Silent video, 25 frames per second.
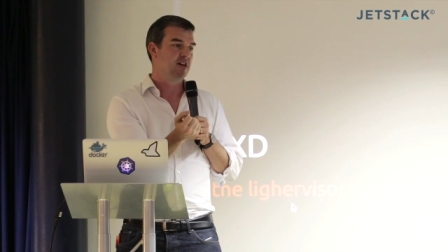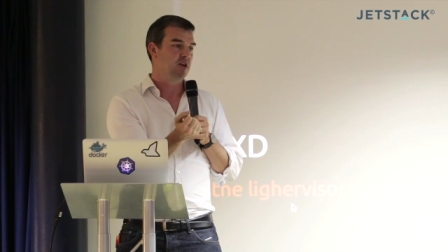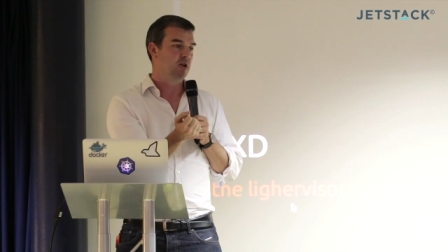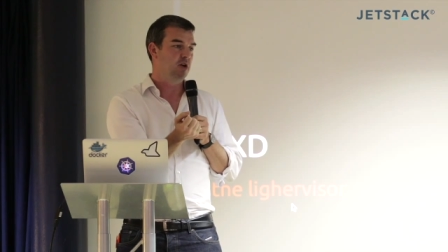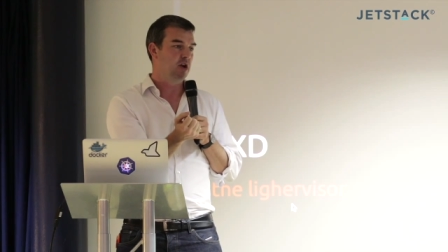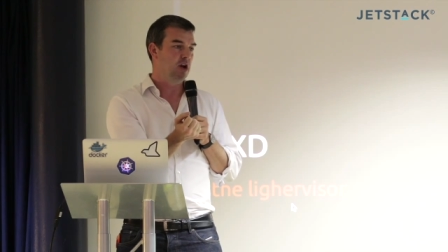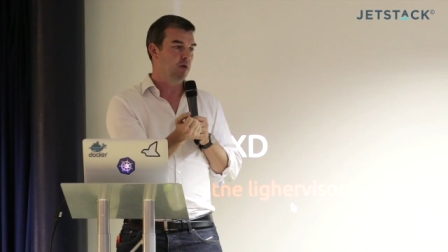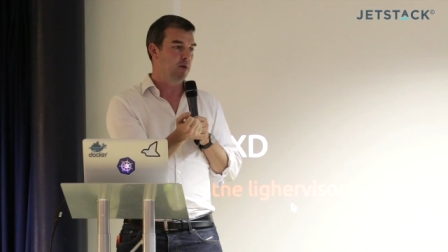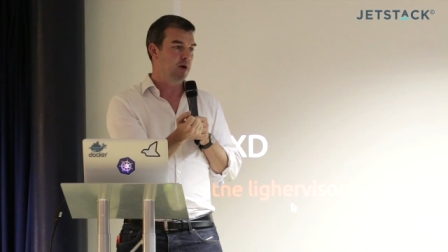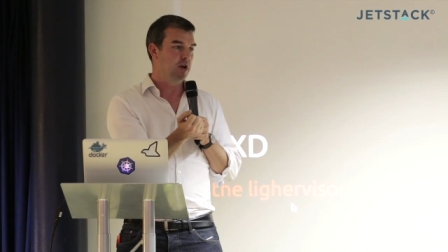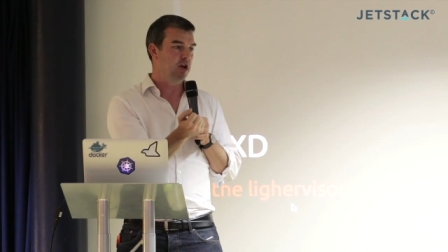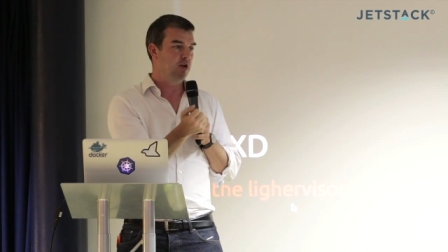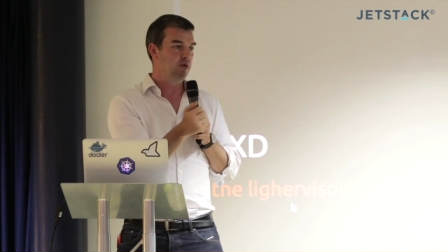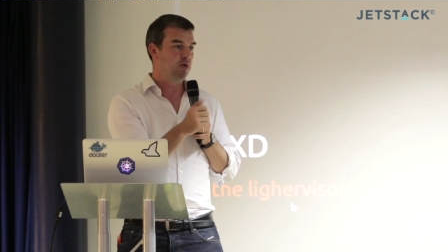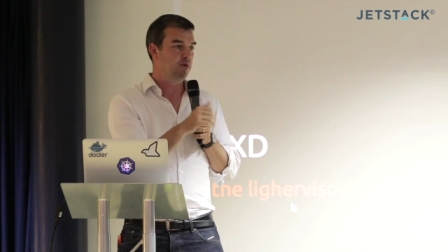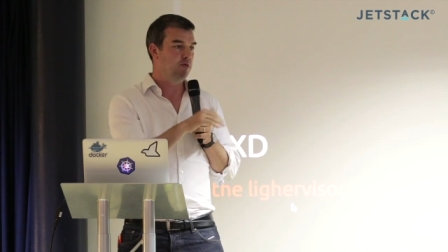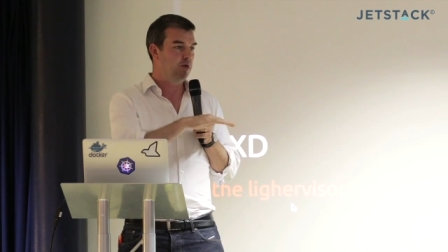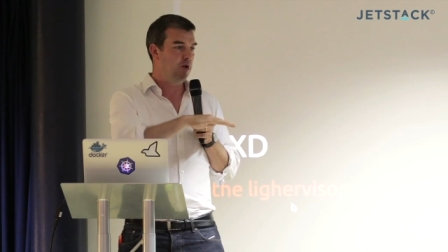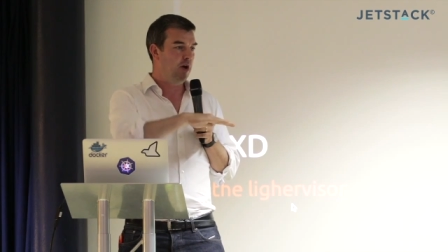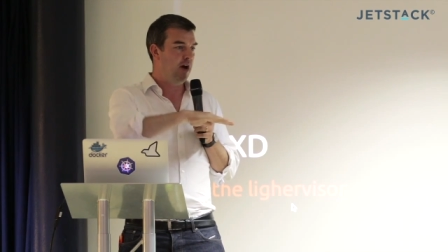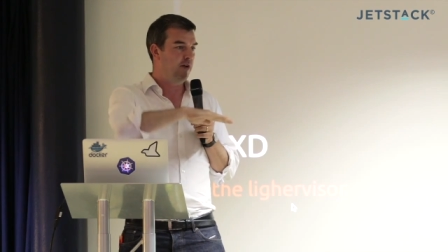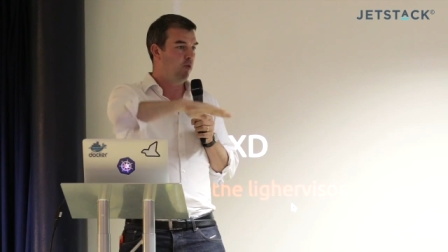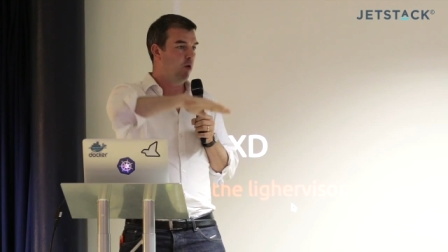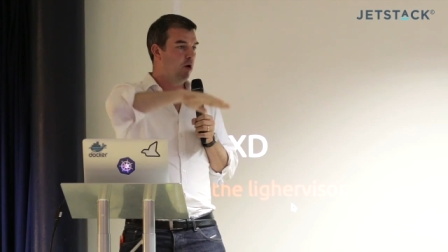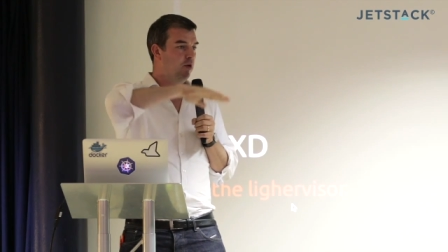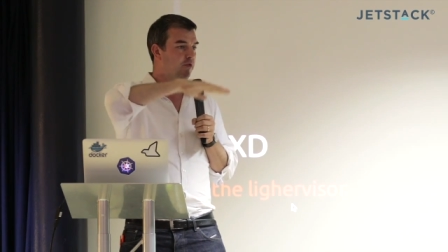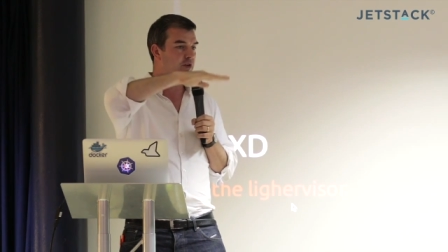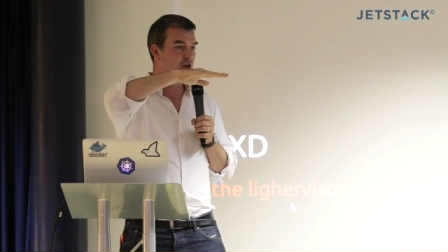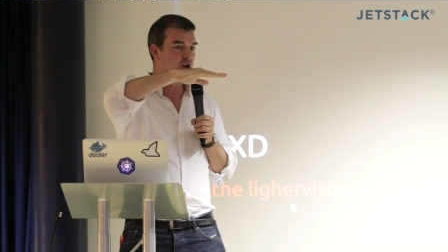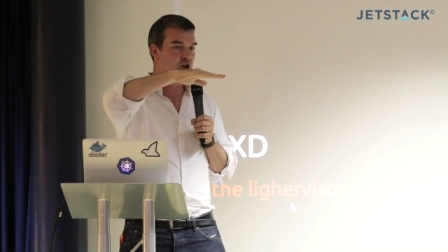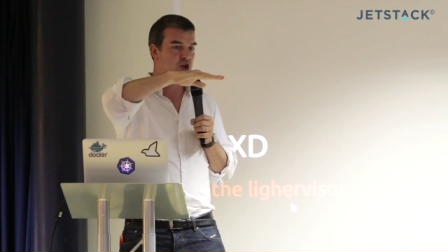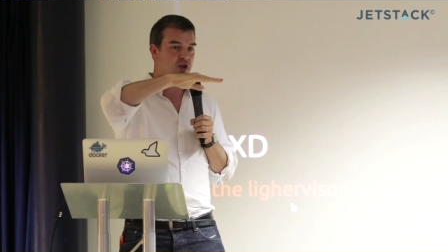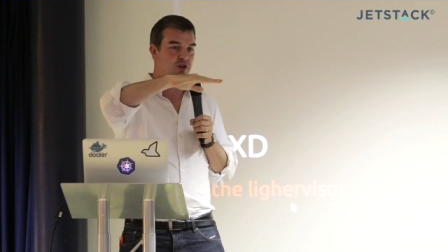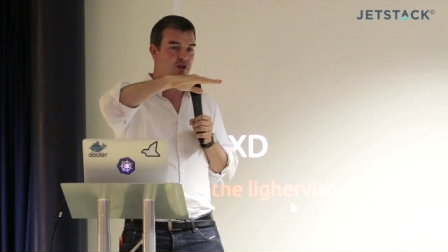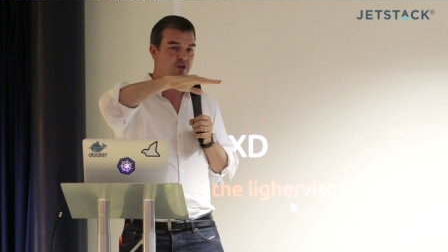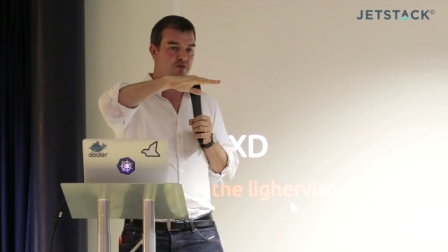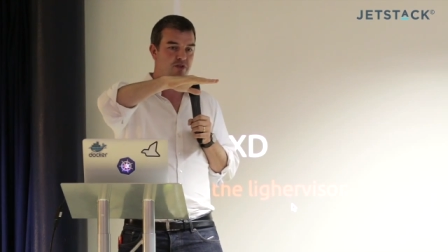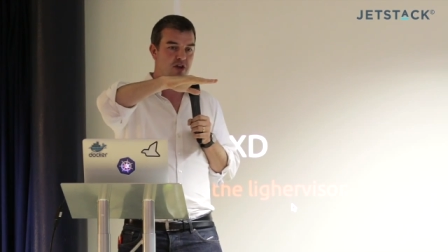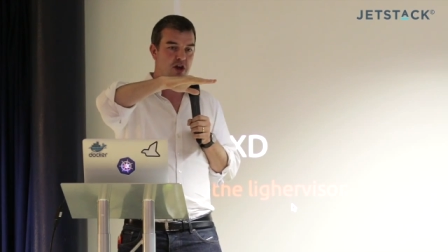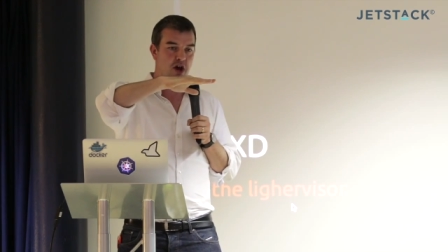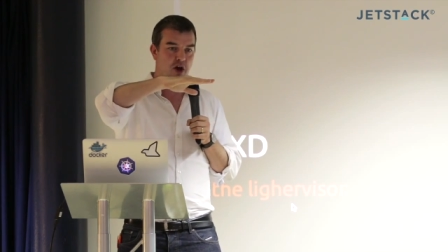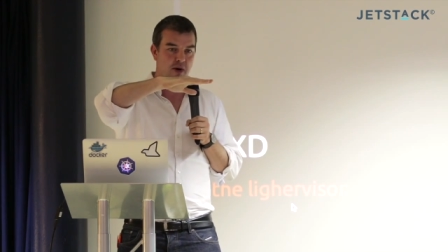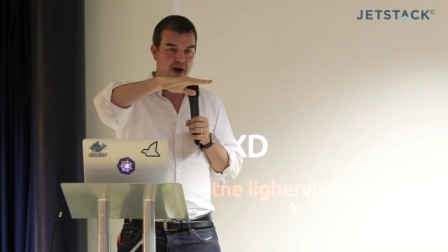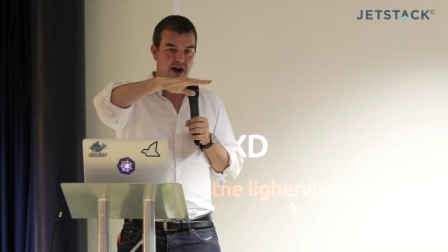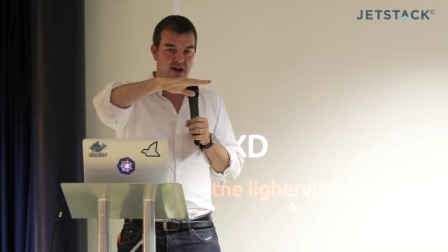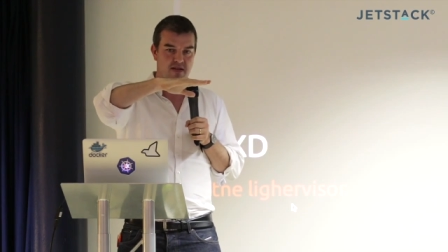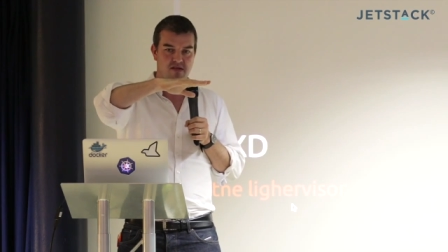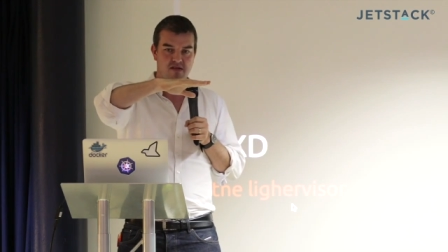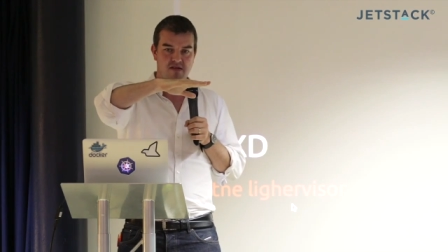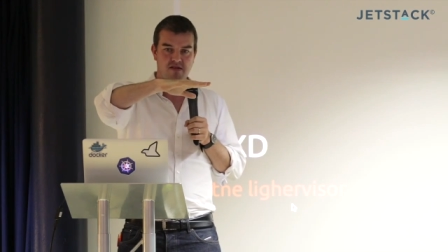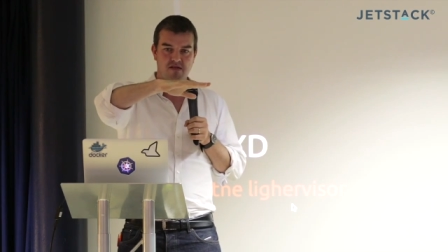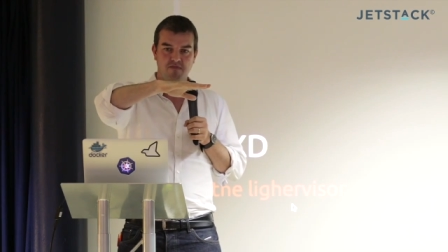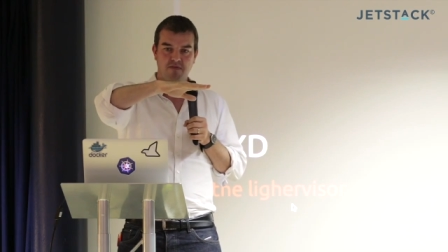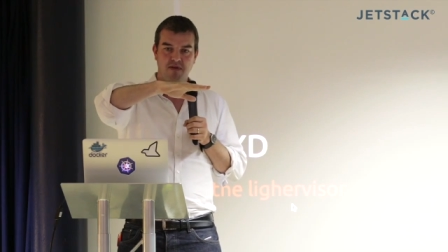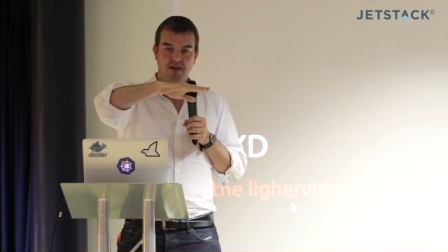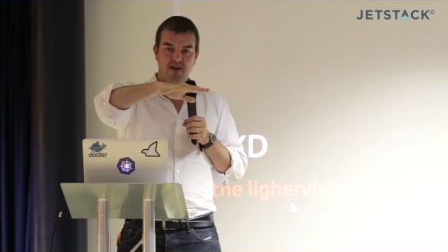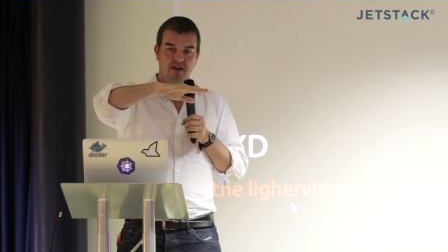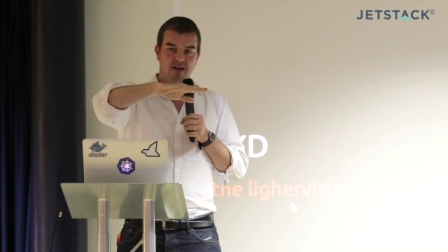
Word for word: when you have one version of the OS